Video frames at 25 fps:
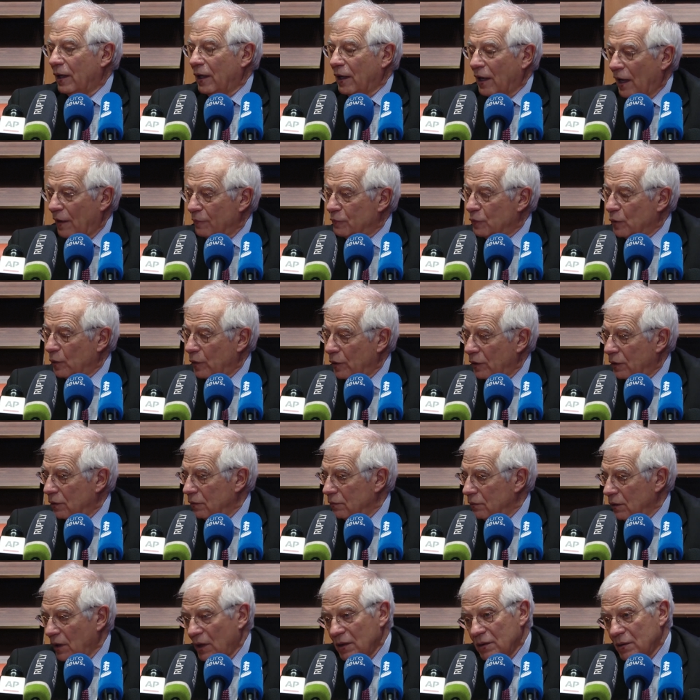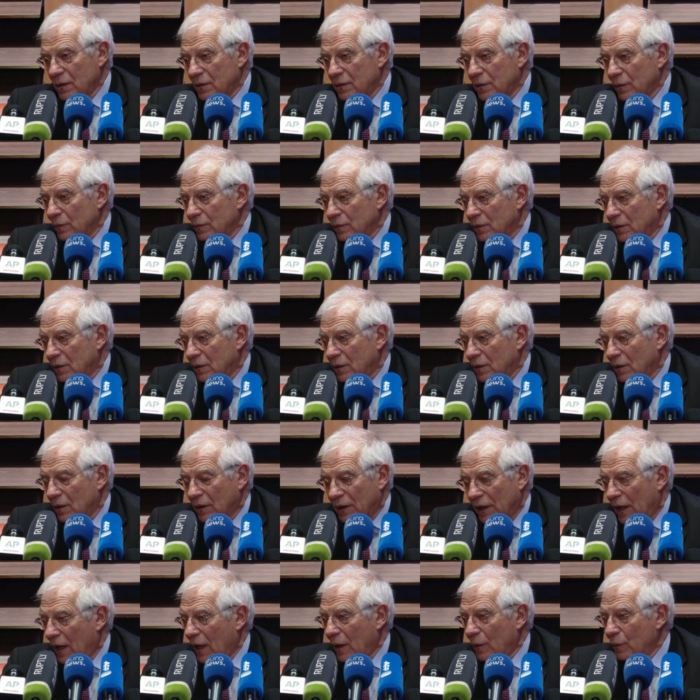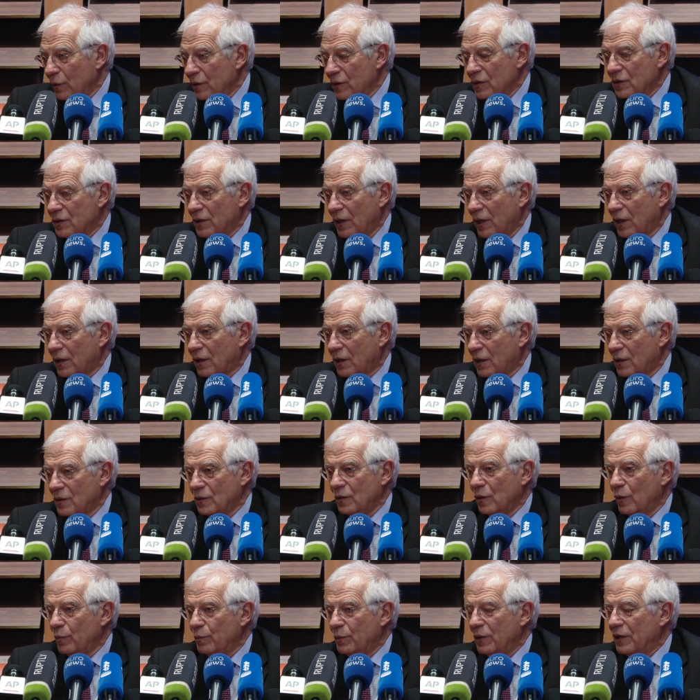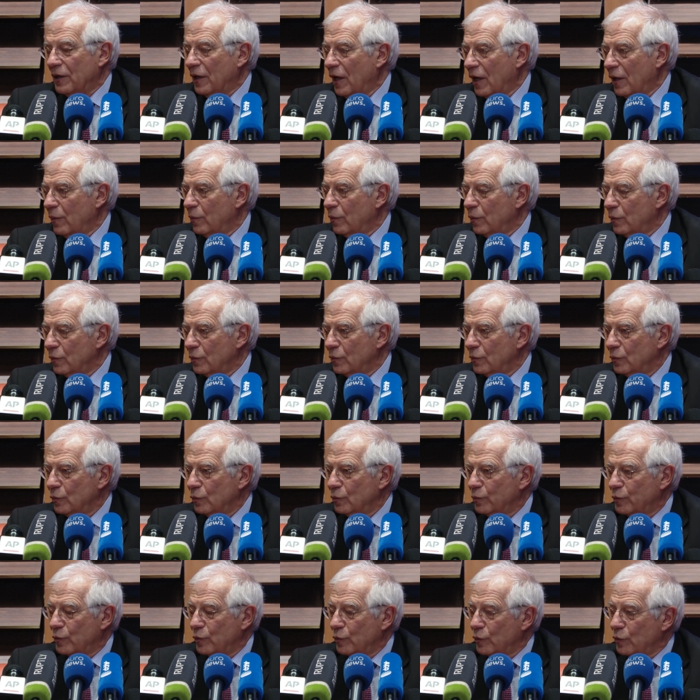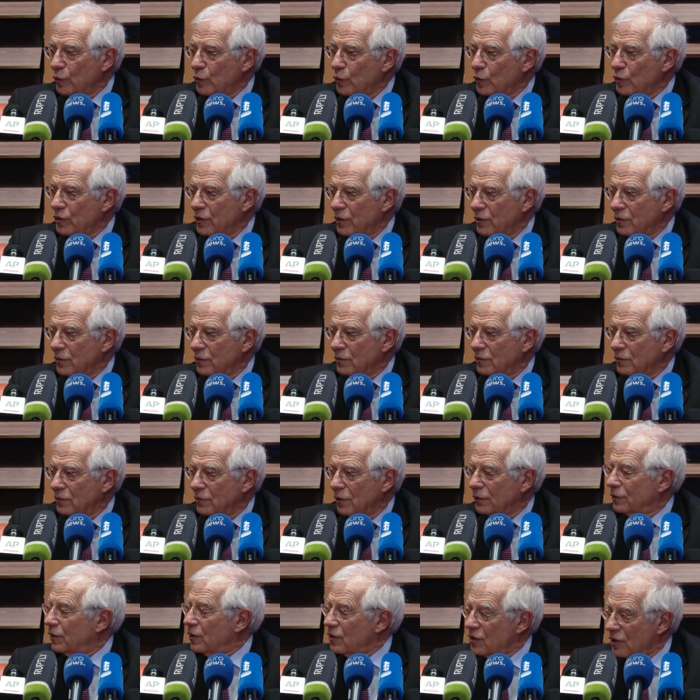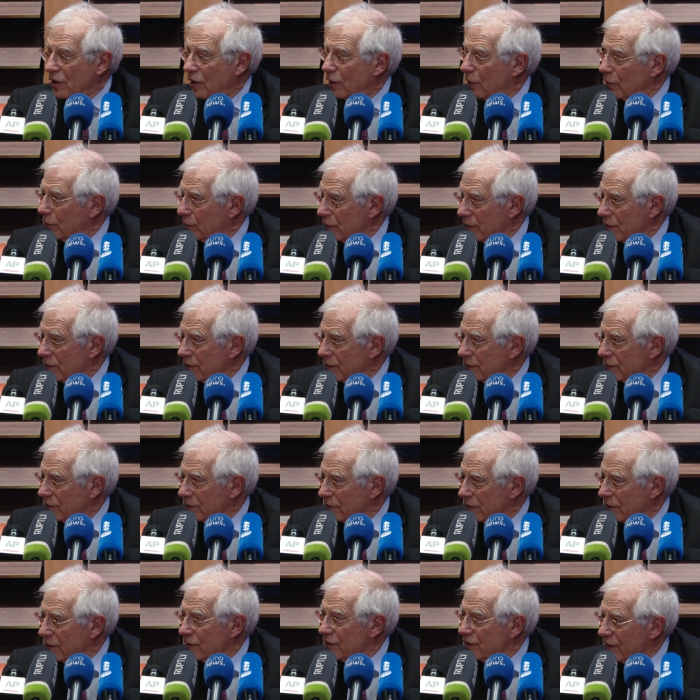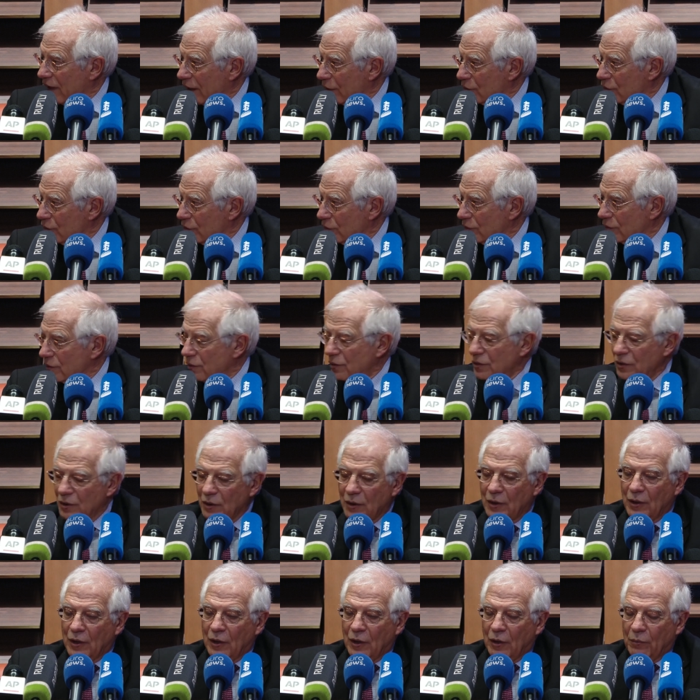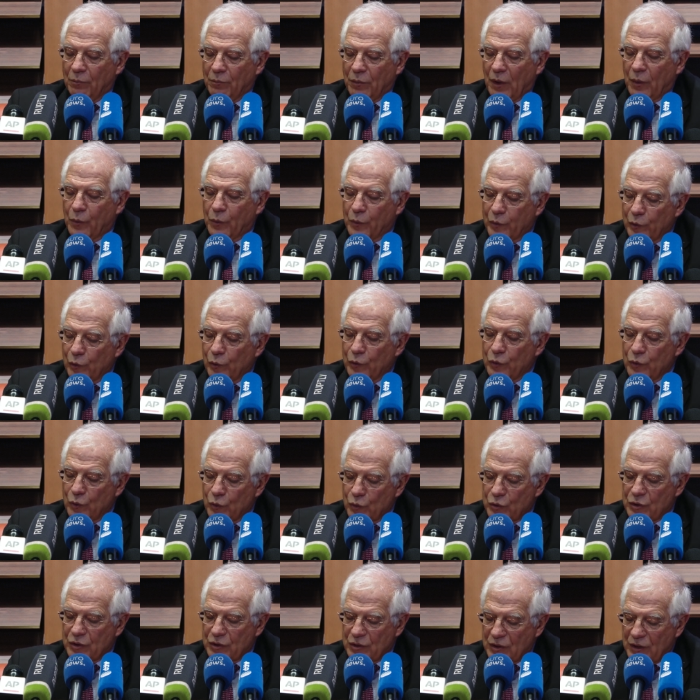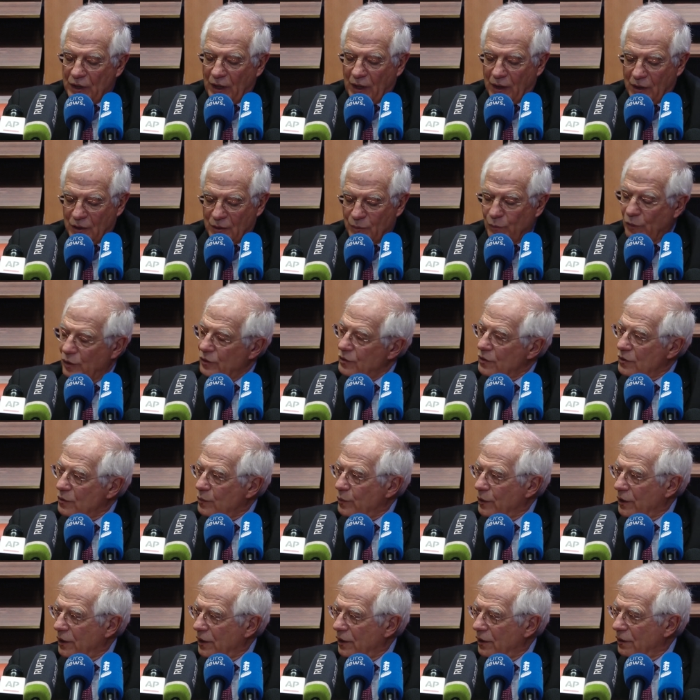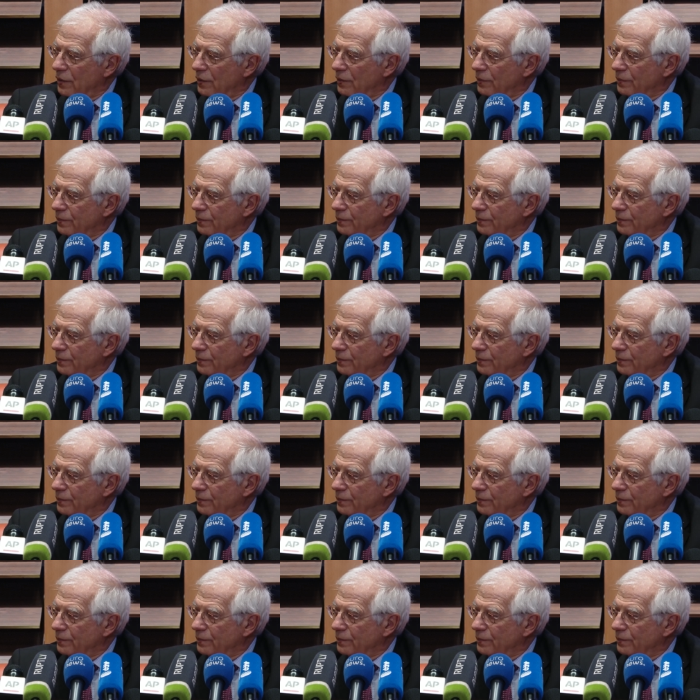I have to recognize that until now INSTEX has not been able to produce not a single transaction. But we will use INSTEX as much as we can.